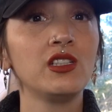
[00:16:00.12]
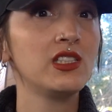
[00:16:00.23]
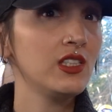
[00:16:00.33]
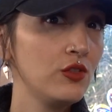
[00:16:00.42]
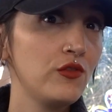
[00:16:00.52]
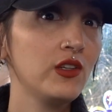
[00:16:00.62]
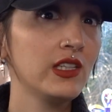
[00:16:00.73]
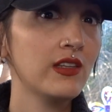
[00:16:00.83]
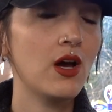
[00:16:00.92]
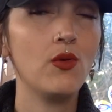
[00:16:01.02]
continue
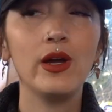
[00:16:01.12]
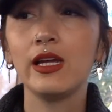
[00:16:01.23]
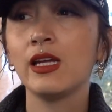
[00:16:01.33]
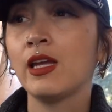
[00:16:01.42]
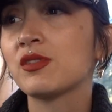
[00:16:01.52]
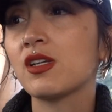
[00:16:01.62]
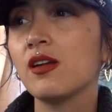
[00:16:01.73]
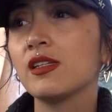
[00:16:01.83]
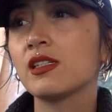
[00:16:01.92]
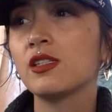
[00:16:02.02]
feeling that way.
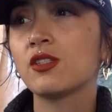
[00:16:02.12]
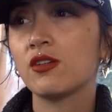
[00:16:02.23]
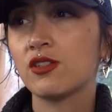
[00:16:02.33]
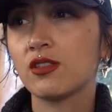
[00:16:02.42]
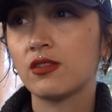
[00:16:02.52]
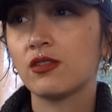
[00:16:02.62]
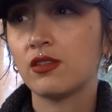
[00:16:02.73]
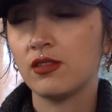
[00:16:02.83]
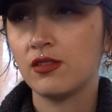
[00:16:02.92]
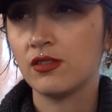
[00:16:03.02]
Start listening to
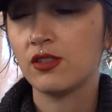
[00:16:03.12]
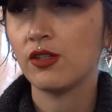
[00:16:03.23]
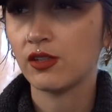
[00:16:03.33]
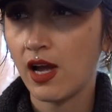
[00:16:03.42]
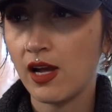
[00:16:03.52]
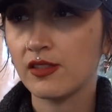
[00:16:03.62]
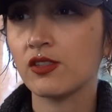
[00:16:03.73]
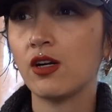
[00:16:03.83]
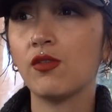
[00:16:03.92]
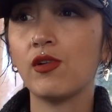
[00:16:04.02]
your thoughts.
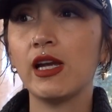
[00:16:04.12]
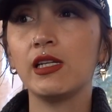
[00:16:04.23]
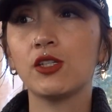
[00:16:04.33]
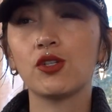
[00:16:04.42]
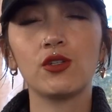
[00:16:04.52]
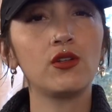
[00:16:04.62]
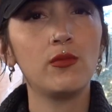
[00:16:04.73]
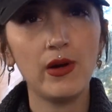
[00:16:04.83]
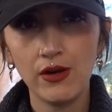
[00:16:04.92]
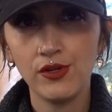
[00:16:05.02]
Start writing a journal
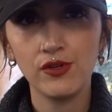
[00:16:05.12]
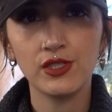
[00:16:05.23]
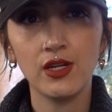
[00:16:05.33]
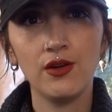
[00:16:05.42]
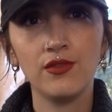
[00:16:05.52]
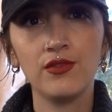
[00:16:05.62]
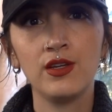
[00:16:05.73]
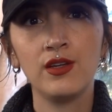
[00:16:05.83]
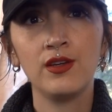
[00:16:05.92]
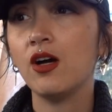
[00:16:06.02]
about yourself.
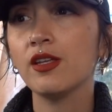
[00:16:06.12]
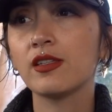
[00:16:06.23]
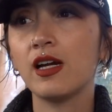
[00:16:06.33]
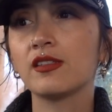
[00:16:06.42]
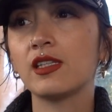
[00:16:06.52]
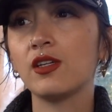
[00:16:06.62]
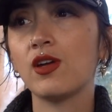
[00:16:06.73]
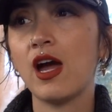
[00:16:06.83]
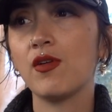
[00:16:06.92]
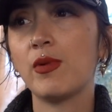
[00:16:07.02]
All the thoughts that
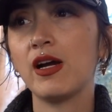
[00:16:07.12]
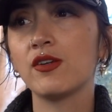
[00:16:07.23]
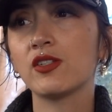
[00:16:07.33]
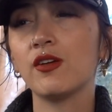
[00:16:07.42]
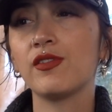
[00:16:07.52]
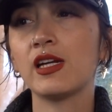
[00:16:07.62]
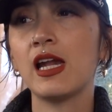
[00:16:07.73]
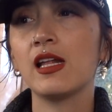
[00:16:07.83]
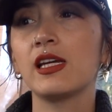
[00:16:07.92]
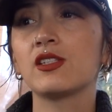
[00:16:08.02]
you have about yourself, and
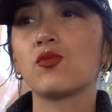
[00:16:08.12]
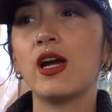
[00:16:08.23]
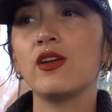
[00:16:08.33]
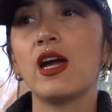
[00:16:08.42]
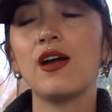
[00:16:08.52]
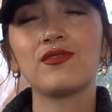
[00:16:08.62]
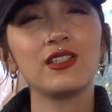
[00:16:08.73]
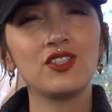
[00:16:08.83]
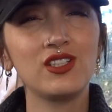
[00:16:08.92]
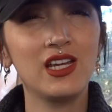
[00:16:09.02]
analyze why you have
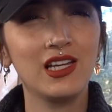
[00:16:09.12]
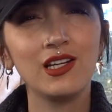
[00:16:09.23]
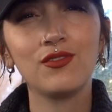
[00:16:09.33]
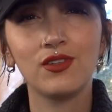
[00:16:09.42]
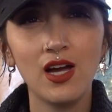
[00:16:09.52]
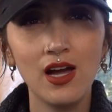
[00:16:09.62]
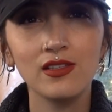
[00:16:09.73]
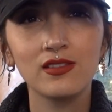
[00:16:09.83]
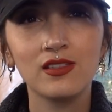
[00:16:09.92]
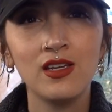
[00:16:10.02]
such negative
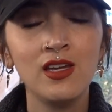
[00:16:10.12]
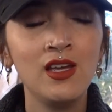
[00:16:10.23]
thoughts.